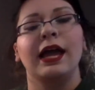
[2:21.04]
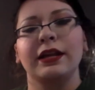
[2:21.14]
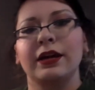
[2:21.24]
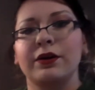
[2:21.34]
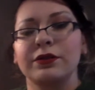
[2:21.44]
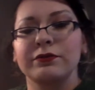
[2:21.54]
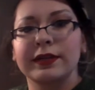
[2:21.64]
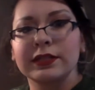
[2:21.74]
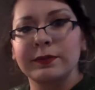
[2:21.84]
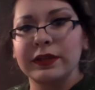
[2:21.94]
And now the
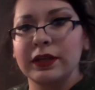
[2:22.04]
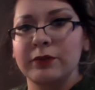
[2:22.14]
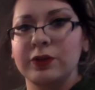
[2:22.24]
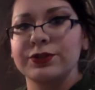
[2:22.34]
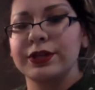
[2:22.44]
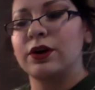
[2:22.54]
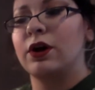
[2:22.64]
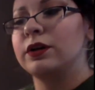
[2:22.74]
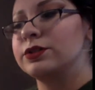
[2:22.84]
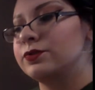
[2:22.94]
recipe that I'm using
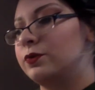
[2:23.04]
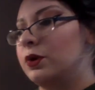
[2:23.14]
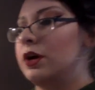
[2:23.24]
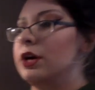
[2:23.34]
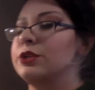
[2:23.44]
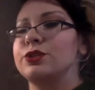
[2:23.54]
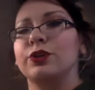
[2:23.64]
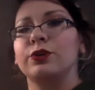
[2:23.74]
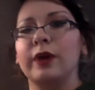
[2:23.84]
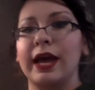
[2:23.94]
calls for
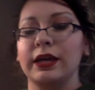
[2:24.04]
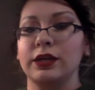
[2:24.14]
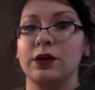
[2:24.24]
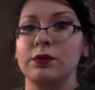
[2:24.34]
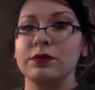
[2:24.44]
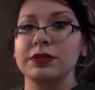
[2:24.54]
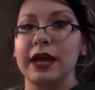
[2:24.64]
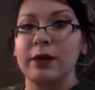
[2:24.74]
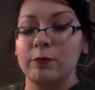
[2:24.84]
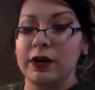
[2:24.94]
2 egg yolks
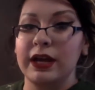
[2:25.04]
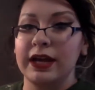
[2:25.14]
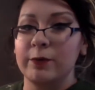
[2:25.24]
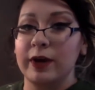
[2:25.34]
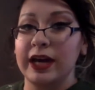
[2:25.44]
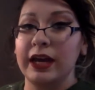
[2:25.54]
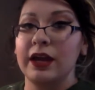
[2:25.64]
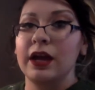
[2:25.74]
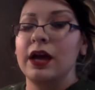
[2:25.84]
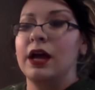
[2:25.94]
and 1 egg white.